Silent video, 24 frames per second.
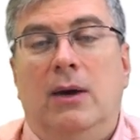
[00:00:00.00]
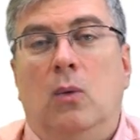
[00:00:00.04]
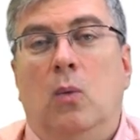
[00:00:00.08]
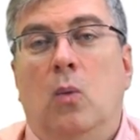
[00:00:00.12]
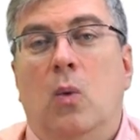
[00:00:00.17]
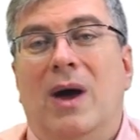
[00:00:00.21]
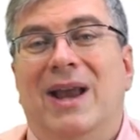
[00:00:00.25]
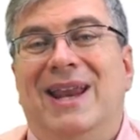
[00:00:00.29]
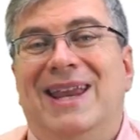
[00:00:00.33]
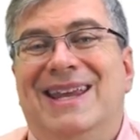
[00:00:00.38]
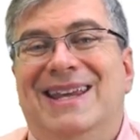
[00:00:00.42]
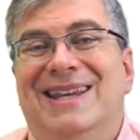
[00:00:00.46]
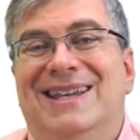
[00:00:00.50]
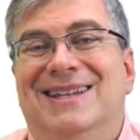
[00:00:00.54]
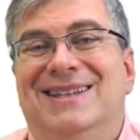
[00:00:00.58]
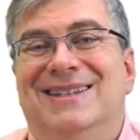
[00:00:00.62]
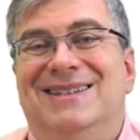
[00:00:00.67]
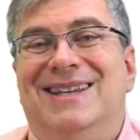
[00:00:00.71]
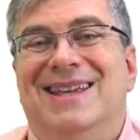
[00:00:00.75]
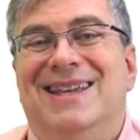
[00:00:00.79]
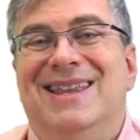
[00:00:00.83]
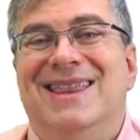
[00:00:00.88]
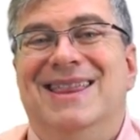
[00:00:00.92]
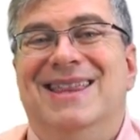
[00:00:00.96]
What
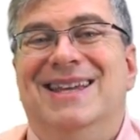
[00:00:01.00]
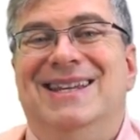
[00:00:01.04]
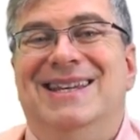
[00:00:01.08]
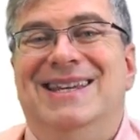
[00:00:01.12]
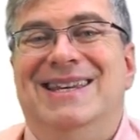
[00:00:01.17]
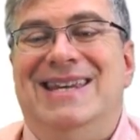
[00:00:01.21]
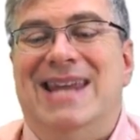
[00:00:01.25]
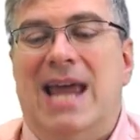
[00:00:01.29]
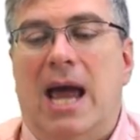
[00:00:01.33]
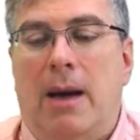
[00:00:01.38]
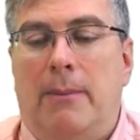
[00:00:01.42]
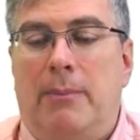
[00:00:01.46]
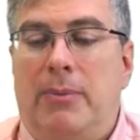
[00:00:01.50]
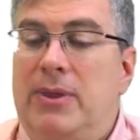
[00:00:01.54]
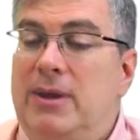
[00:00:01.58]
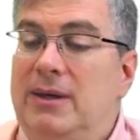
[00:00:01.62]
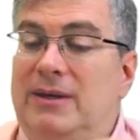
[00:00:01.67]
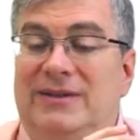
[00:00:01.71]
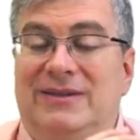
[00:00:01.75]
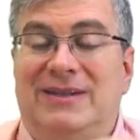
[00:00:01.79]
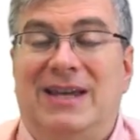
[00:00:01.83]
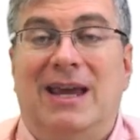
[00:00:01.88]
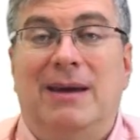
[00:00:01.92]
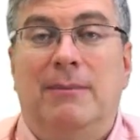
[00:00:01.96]
is the depth?
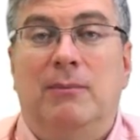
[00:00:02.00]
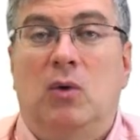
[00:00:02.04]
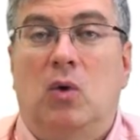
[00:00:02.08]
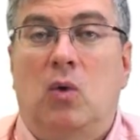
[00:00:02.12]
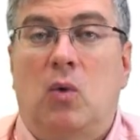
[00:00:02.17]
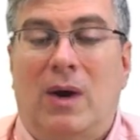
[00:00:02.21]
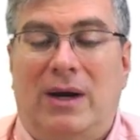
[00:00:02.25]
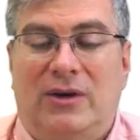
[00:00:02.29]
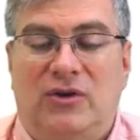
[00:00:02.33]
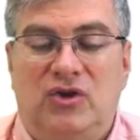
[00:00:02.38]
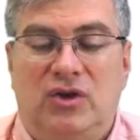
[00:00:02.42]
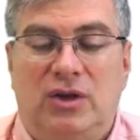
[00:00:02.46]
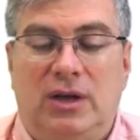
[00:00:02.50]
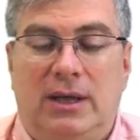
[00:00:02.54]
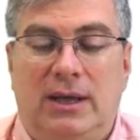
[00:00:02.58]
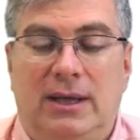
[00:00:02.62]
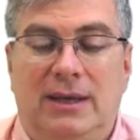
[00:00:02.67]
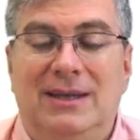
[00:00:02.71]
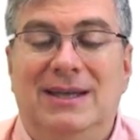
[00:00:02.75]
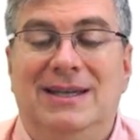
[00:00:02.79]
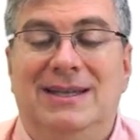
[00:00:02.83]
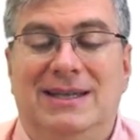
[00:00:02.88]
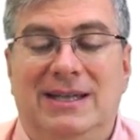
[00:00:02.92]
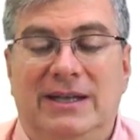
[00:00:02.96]
Same question.
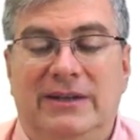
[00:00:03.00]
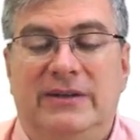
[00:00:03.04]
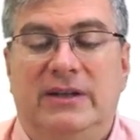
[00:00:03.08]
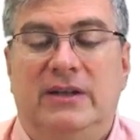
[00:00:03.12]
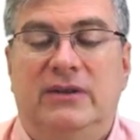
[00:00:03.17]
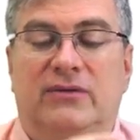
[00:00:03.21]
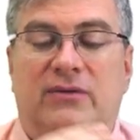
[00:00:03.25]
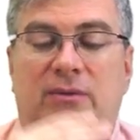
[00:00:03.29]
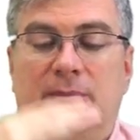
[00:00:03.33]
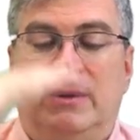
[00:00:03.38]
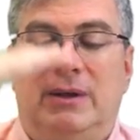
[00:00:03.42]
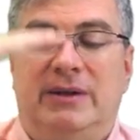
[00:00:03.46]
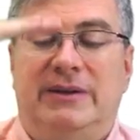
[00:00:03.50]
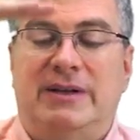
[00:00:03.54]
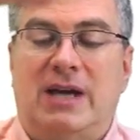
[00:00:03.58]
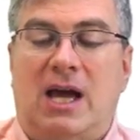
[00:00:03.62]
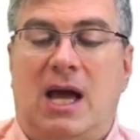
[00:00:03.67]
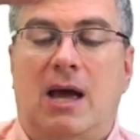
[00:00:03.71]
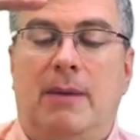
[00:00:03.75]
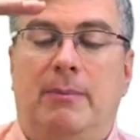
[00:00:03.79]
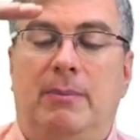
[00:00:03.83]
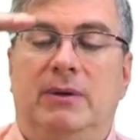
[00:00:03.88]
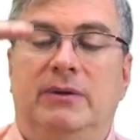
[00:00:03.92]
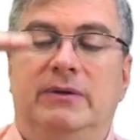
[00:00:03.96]
The distance from the
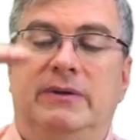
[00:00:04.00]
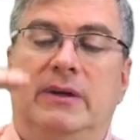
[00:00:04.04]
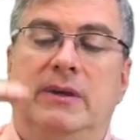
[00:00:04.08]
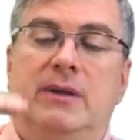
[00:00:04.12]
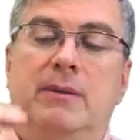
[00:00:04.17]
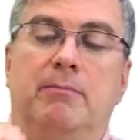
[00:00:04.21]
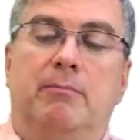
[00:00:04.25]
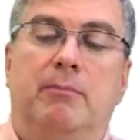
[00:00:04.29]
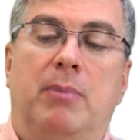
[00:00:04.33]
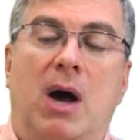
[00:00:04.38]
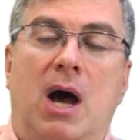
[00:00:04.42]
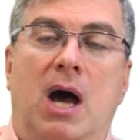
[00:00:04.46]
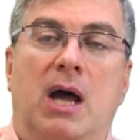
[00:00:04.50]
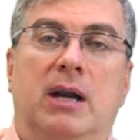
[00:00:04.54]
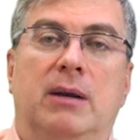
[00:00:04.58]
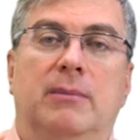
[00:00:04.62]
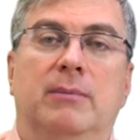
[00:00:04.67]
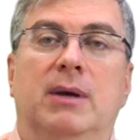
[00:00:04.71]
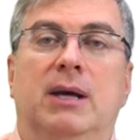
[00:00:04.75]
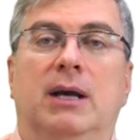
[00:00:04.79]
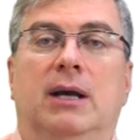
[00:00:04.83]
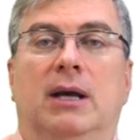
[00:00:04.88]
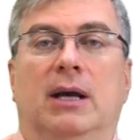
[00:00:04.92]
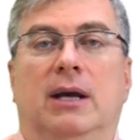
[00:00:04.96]
top to the
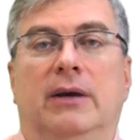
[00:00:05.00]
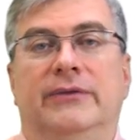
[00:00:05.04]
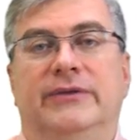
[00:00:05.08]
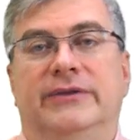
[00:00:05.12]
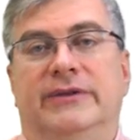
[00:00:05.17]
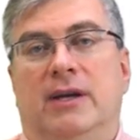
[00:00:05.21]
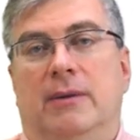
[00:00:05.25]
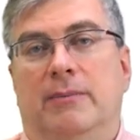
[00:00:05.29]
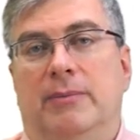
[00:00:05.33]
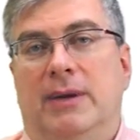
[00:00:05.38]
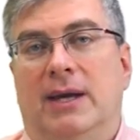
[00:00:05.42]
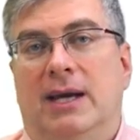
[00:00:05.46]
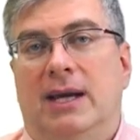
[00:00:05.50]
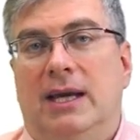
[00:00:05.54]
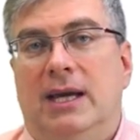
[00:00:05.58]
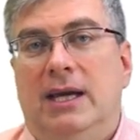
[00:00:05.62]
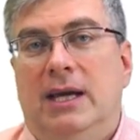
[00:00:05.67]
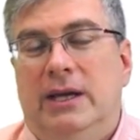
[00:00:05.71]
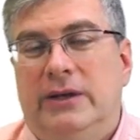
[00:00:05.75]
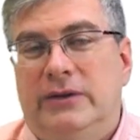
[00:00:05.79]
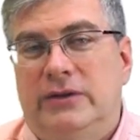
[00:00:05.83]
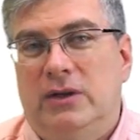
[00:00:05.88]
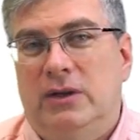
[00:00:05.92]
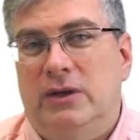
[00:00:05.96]
bottom of something.
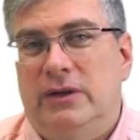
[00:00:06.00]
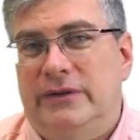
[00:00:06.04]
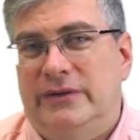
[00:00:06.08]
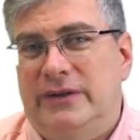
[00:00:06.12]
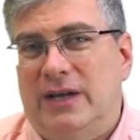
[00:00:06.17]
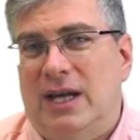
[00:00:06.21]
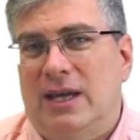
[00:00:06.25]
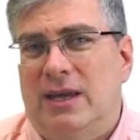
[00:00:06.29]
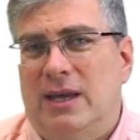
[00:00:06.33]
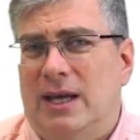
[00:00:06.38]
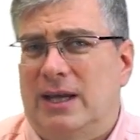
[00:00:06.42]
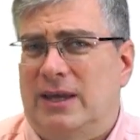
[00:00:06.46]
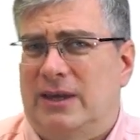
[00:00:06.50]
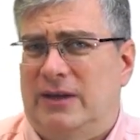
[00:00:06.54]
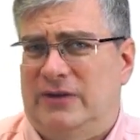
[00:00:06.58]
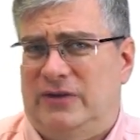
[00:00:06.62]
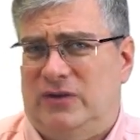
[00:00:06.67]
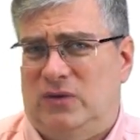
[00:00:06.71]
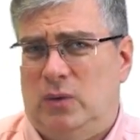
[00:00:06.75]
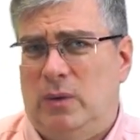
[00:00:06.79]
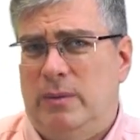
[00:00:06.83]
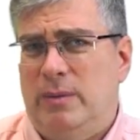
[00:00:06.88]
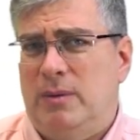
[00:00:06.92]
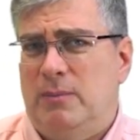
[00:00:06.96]
So you could say, like, the
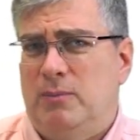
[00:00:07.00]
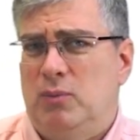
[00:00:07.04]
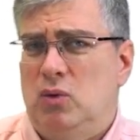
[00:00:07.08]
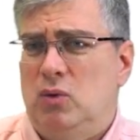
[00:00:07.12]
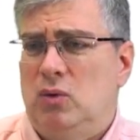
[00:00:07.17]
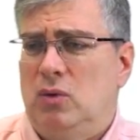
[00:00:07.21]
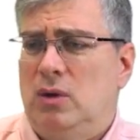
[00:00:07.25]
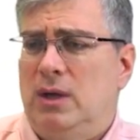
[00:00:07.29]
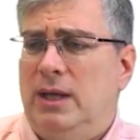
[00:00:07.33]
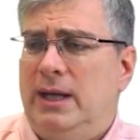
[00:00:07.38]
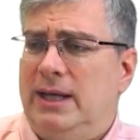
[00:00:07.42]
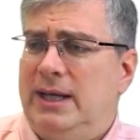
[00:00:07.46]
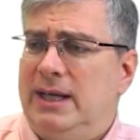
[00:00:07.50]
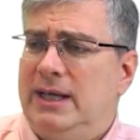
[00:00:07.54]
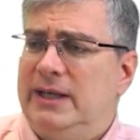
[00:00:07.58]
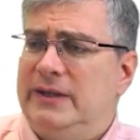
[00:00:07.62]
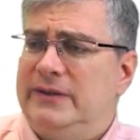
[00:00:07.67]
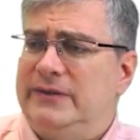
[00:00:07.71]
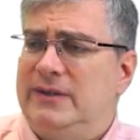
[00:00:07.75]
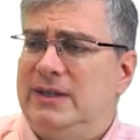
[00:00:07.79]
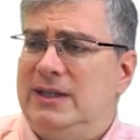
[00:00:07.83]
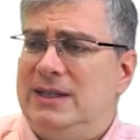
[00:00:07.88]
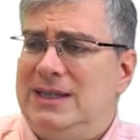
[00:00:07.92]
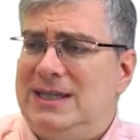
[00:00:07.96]
swimming pool
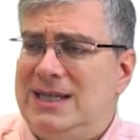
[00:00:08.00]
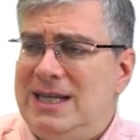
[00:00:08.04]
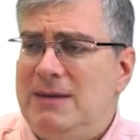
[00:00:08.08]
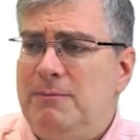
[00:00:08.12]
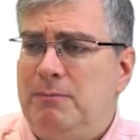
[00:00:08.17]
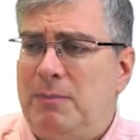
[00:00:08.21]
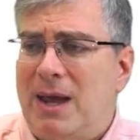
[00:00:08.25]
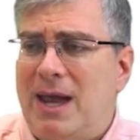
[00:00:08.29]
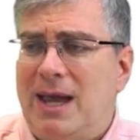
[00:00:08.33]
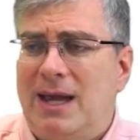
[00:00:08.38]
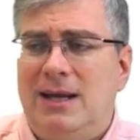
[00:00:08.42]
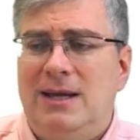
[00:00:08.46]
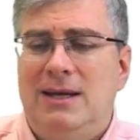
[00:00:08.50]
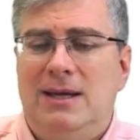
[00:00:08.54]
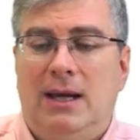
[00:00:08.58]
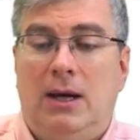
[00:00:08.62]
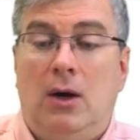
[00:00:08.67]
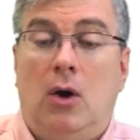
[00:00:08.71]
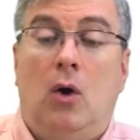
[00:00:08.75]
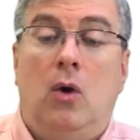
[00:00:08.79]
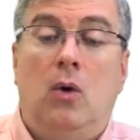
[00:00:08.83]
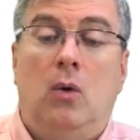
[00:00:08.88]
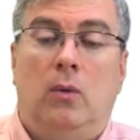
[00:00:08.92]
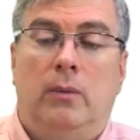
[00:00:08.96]
is the deep end.
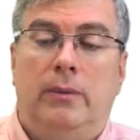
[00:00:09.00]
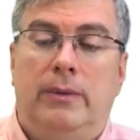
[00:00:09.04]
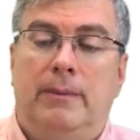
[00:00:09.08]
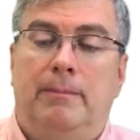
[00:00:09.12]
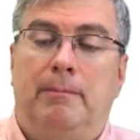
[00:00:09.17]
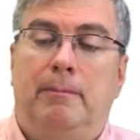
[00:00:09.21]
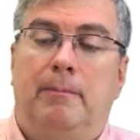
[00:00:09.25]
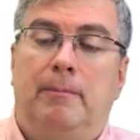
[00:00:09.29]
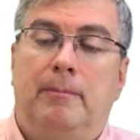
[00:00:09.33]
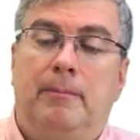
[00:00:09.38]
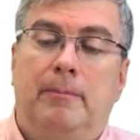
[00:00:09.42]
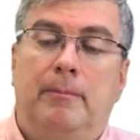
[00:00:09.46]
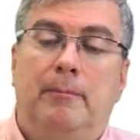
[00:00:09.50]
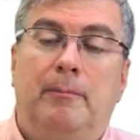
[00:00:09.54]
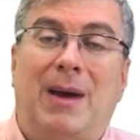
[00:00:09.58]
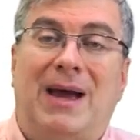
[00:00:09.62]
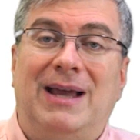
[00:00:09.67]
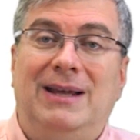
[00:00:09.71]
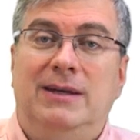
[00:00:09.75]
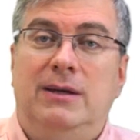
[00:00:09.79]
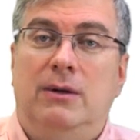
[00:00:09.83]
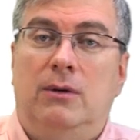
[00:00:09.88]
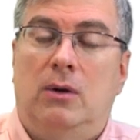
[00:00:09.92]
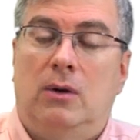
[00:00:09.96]
Oh,
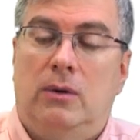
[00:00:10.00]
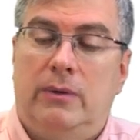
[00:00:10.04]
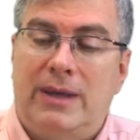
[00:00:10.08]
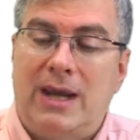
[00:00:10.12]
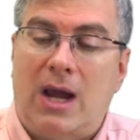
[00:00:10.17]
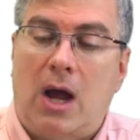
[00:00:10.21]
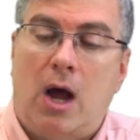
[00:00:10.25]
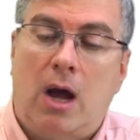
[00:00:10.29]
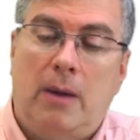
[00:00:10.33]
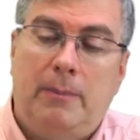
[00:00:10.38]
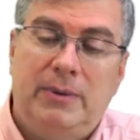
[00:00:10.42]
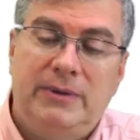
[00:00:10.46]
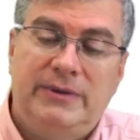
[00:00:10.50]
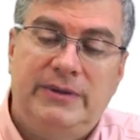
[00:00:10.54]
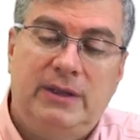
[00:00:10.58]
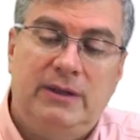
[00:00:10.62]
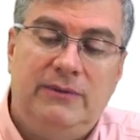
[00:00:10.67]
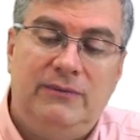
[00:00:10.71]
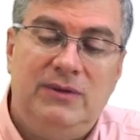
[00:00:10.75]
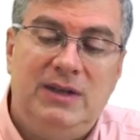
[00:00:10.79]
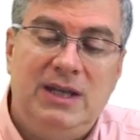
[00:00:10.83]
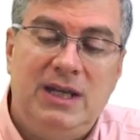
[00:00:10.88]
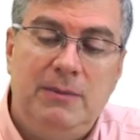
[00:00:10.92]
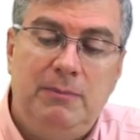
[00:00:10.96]
pandiro. the opposite
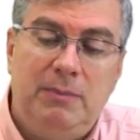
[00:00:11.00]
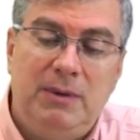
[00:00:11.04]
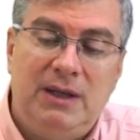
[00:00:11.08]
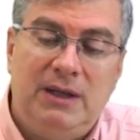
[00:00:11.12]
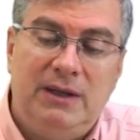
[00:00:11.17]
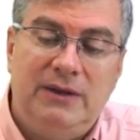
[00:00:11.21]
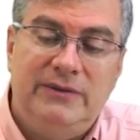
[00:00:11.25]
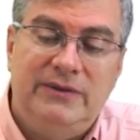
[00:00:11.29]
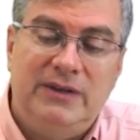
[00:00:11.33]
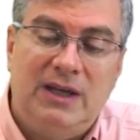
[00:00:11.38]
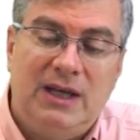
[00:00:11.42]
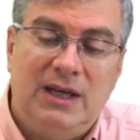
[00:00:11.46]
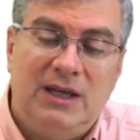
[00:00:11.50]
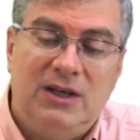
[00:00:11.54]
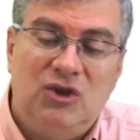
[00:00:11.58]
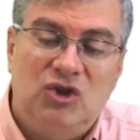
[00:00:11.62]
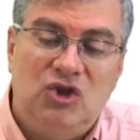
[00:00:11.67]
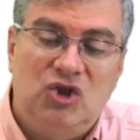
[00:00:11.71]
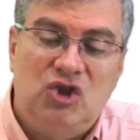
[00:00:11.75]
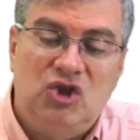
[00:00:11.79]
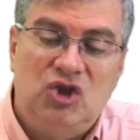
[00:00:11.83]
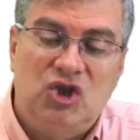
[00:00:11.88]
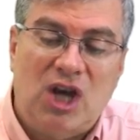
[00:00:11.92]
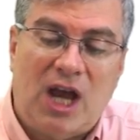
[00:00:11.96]
of deep is
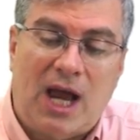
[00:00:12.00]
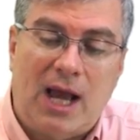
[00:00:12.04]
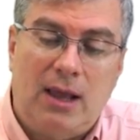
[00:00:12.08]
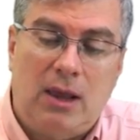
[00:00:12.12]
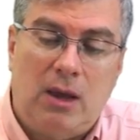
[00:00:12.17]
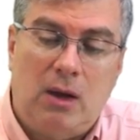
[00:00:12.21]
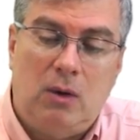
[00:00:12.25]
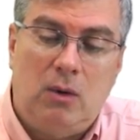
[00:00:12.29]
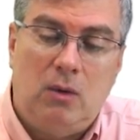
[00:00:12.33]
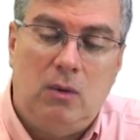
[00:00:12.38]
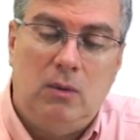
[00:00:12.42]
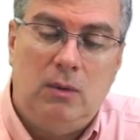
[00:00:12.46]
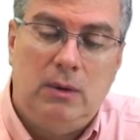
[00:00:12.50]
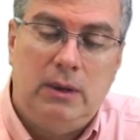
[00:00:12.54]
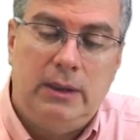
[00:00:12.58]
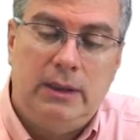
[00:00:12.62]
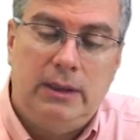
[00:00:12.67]
shallow.